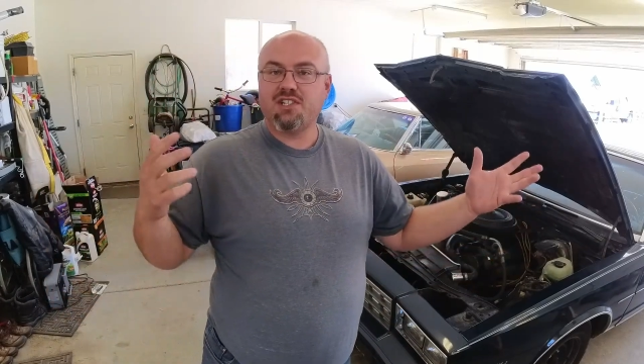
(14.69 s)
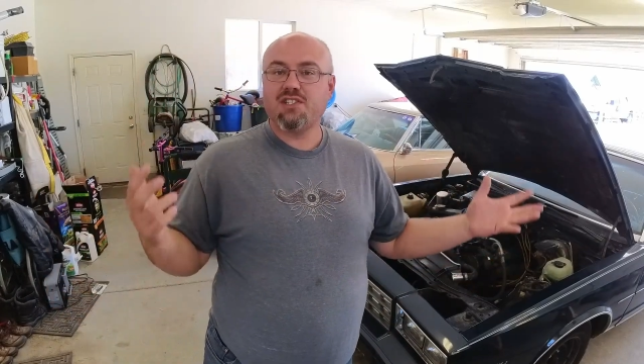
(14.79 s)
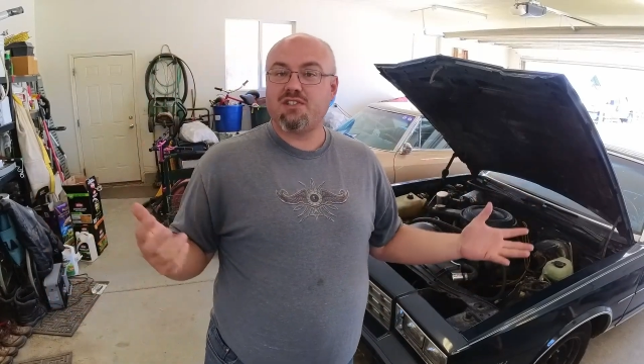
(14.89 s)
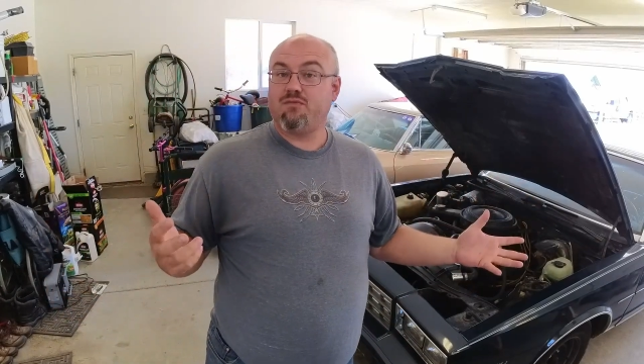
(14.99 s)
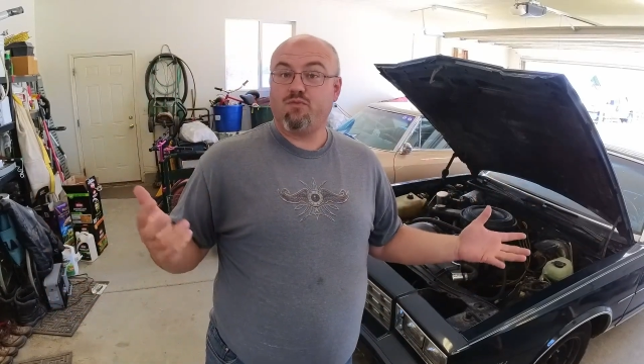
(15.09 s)

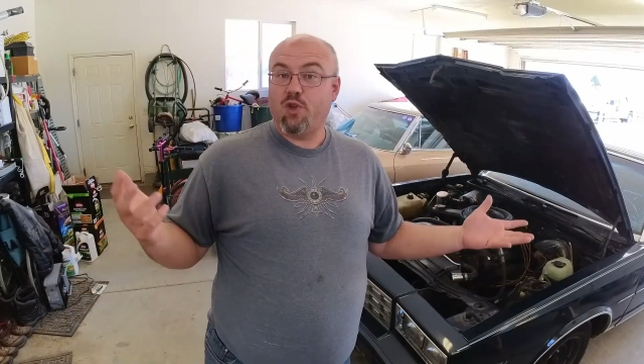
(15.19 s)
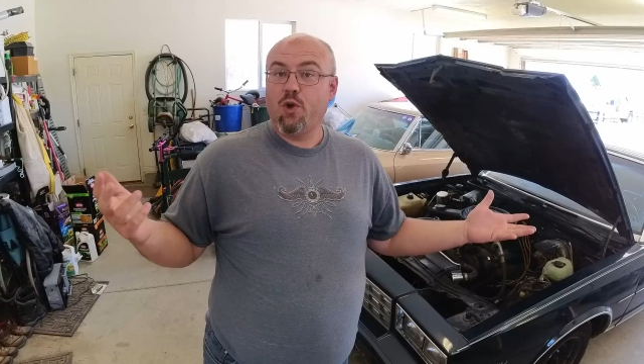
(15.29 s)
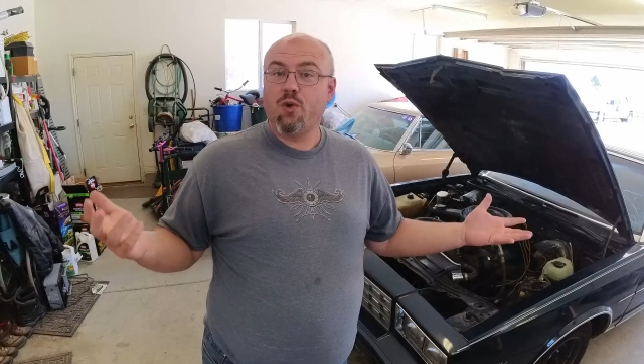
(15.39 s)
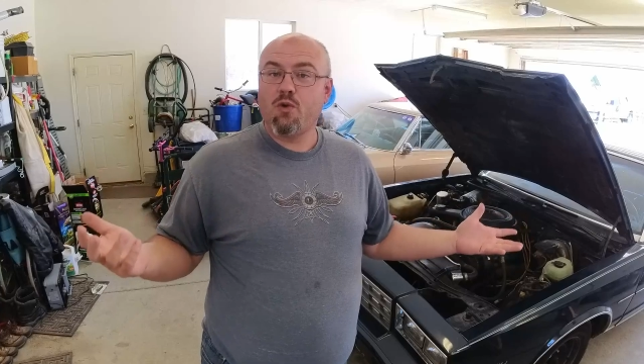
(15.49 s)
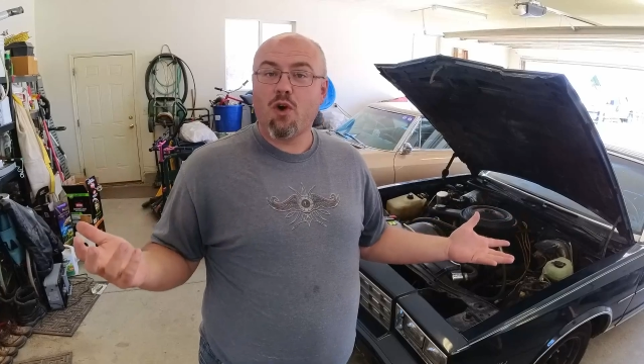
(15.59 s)
just
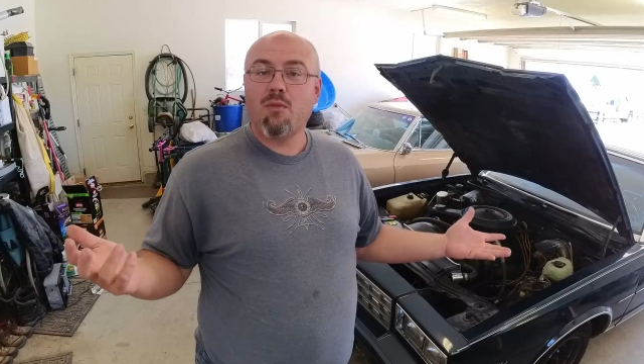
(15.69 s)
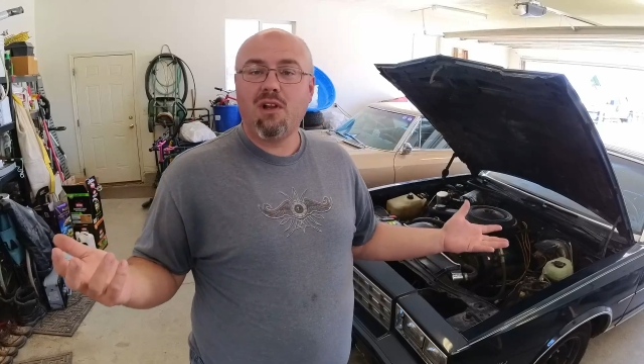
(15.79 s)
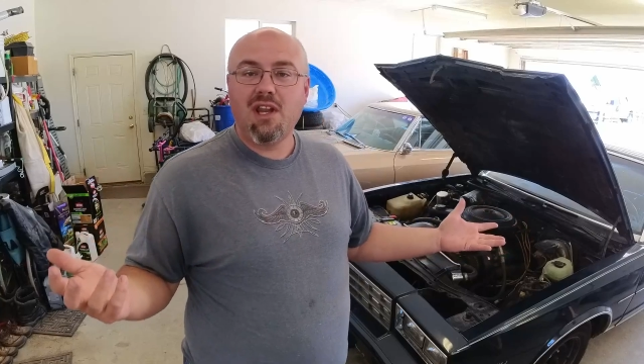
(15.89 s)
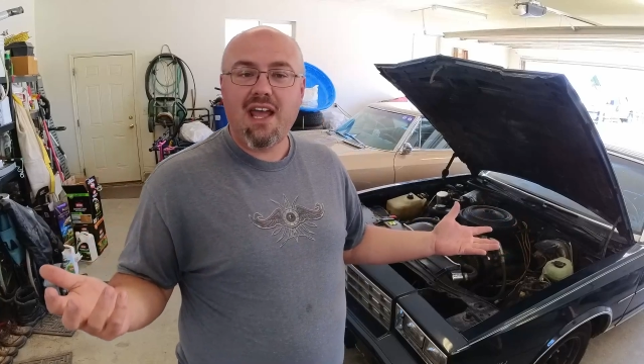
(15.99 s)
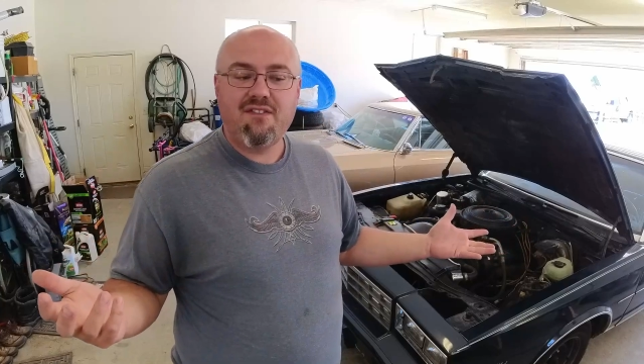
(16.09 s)
do
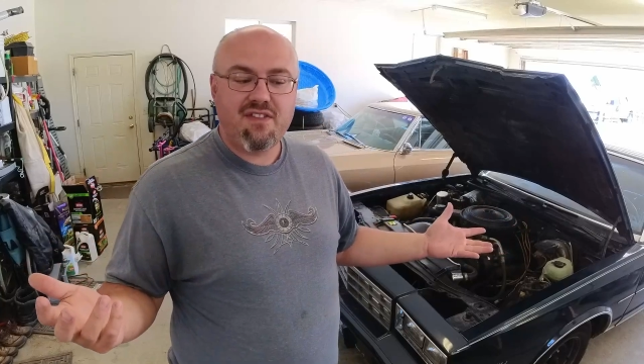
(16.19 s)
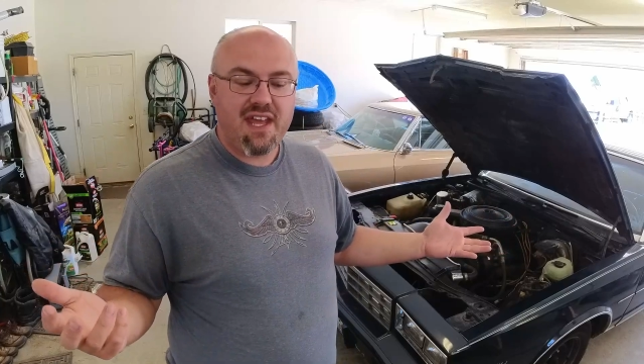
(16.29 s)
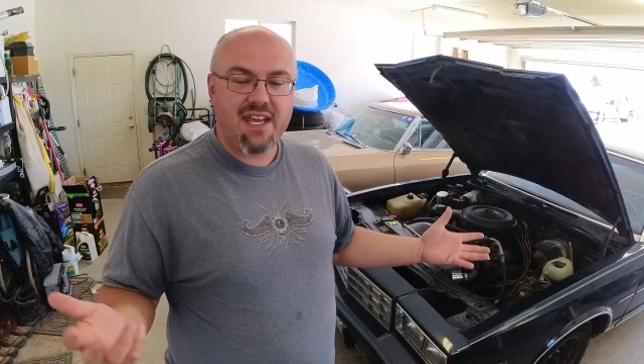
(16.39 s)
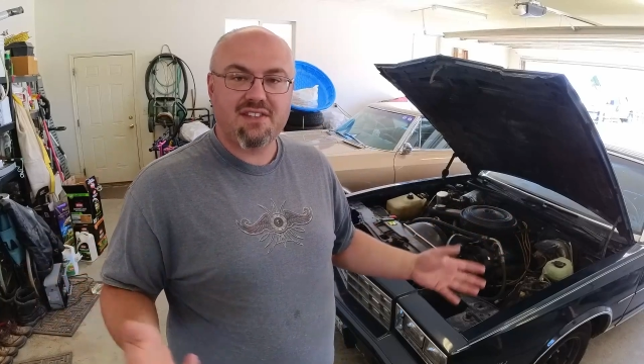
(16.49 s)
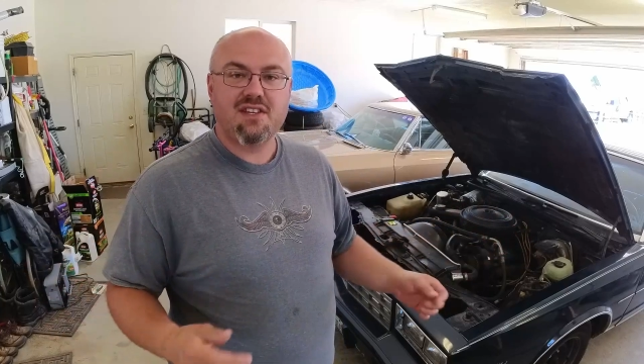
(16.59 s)
normal life
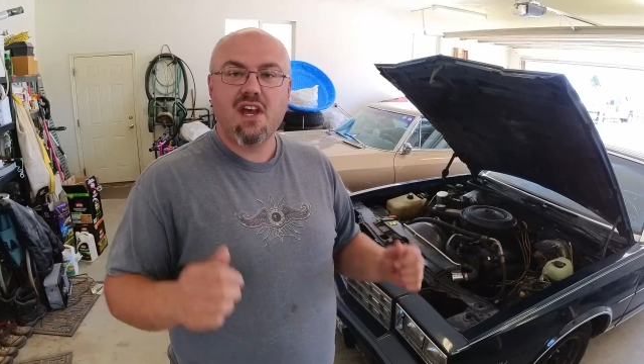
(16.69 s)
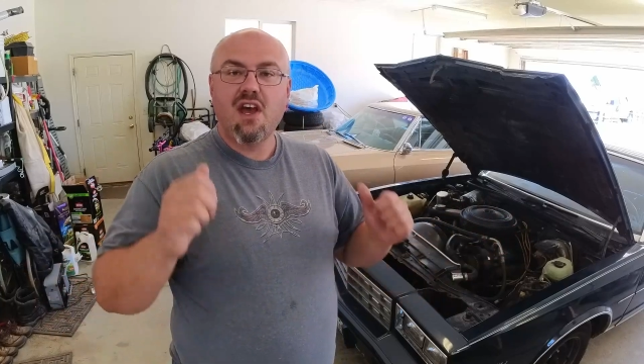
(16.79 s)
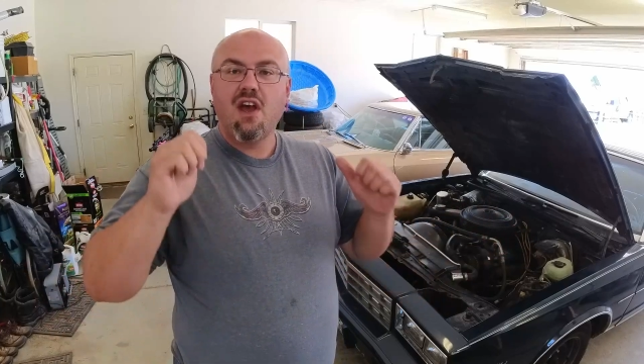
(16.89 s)
things.